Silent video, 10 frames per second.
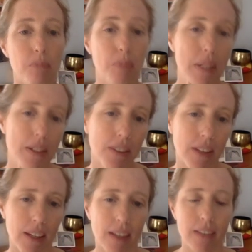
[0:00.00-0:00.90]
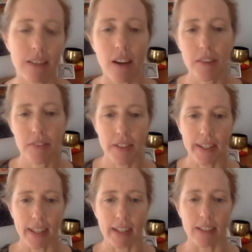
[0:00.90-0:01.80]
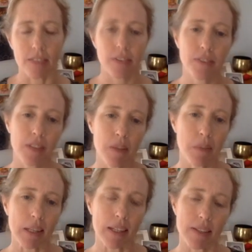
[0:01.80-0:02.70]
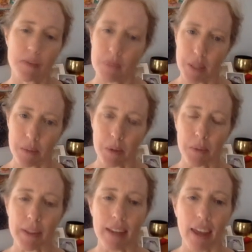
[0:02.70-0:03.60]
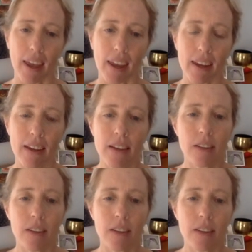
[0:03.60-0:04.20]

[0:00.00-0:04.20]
build in, not fit in, 15 minutes minimum a day,